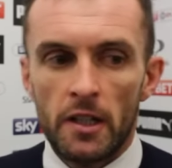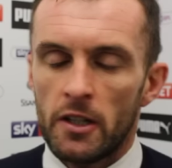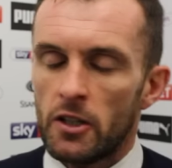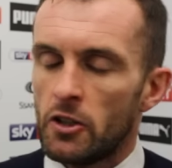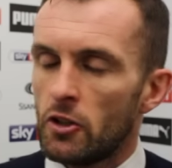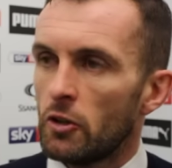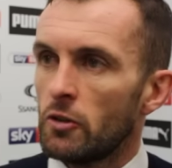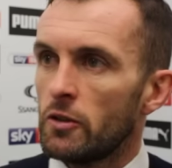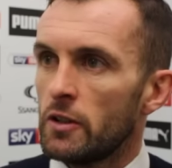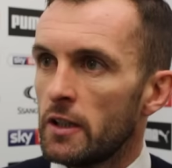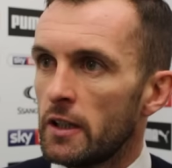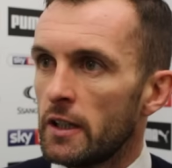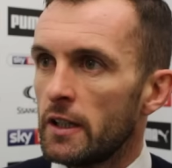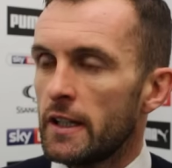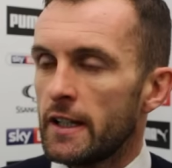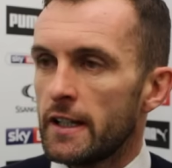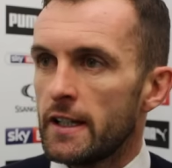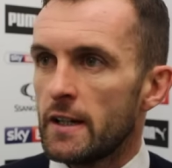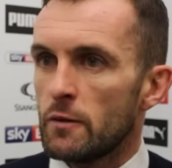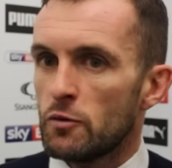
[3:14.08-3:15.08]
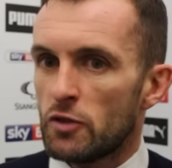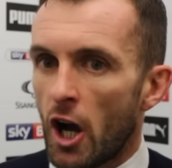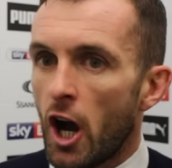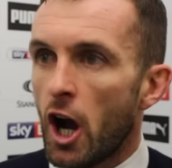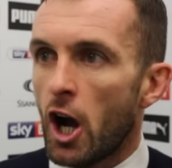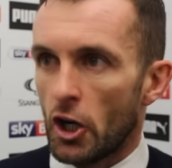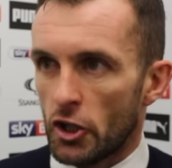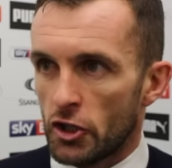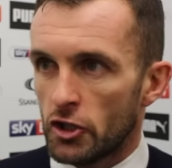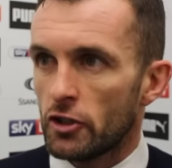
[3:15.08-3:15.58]
you know, he was
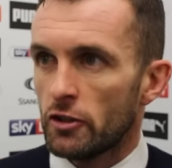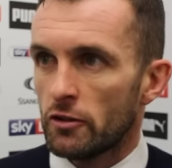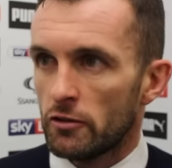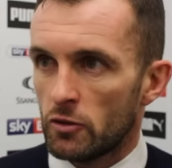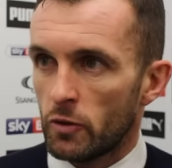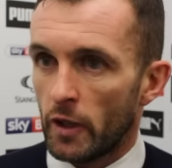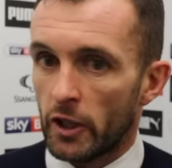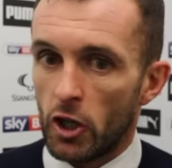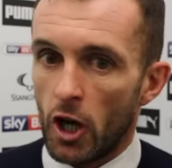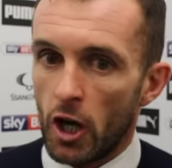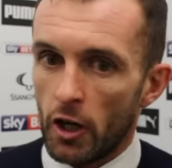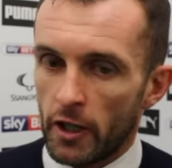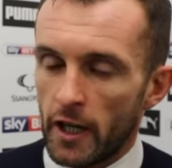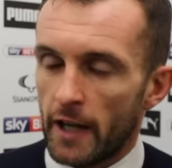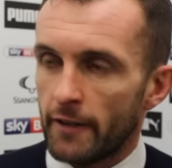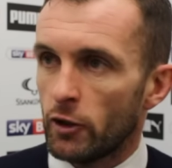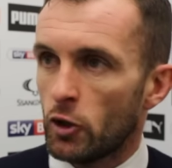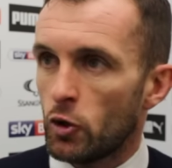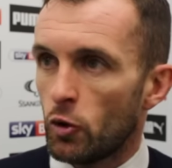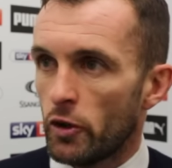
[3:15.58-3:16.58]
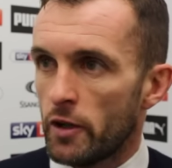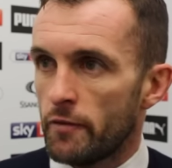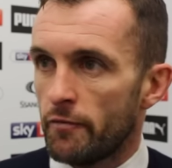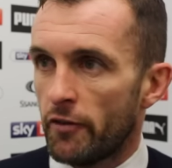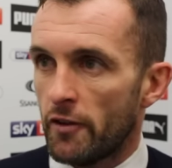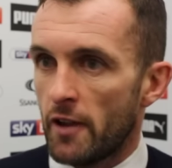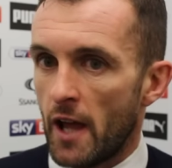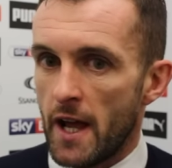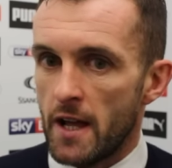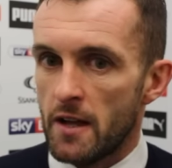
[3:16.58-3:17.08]
harsh, so I can't have a go at him
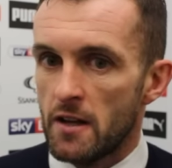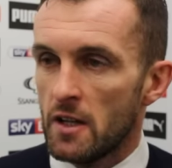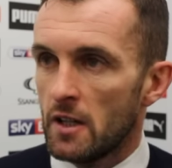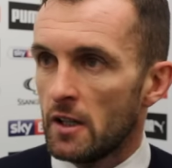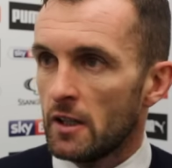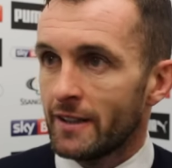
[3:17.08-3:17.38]
for that.